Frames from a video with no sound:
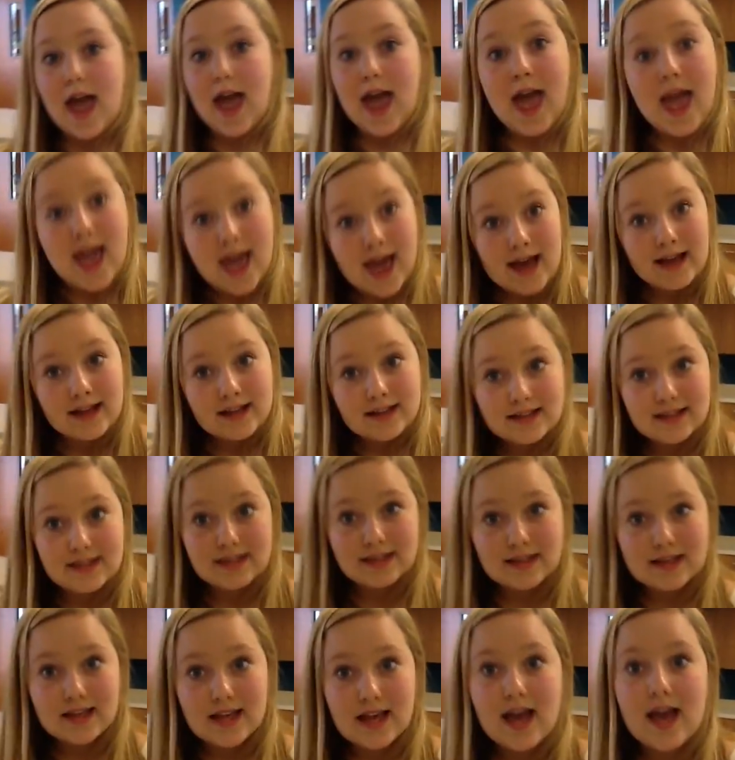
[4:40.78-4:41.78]

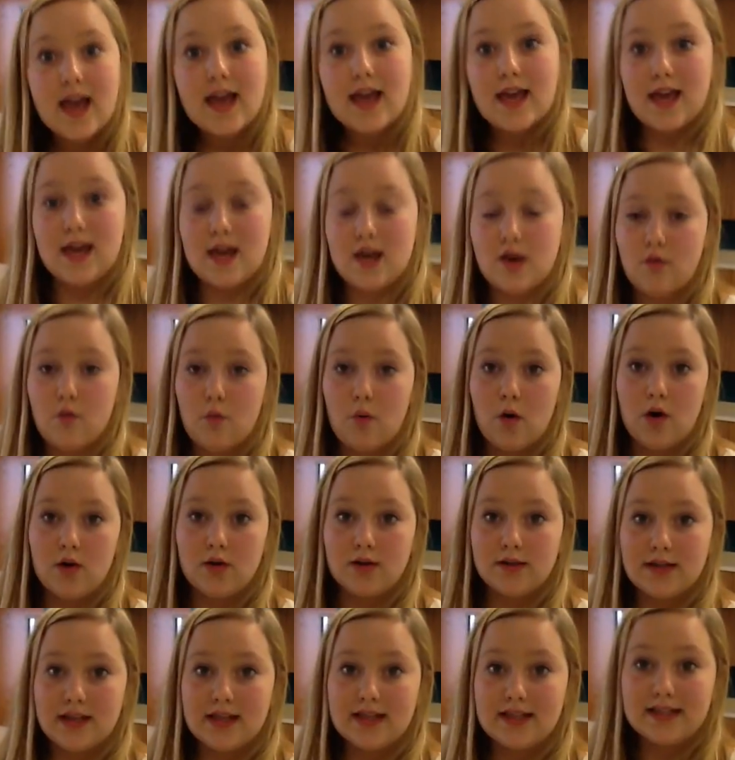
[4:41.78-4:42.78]
x
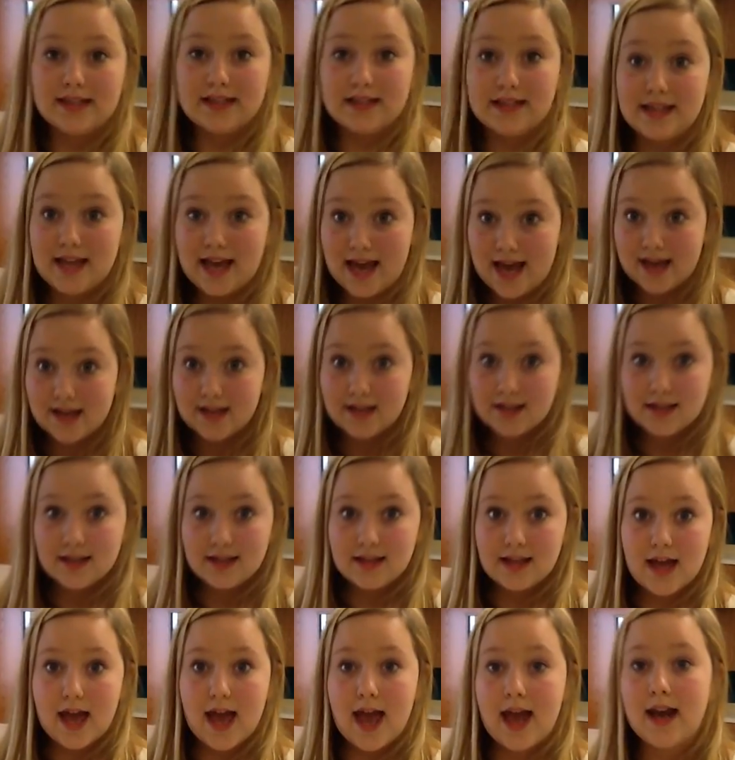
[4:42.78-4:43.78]
equals
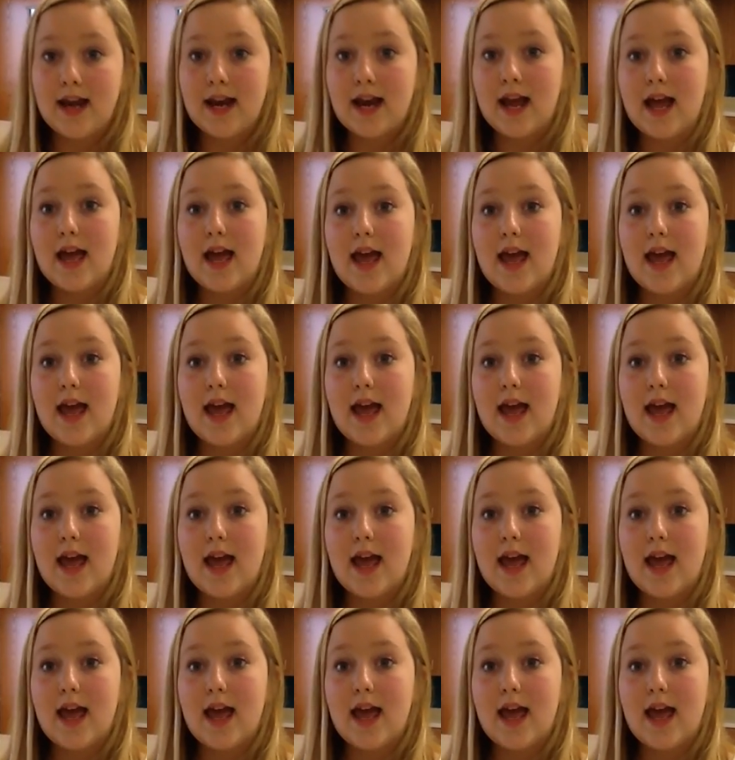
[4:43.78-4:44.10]
6, and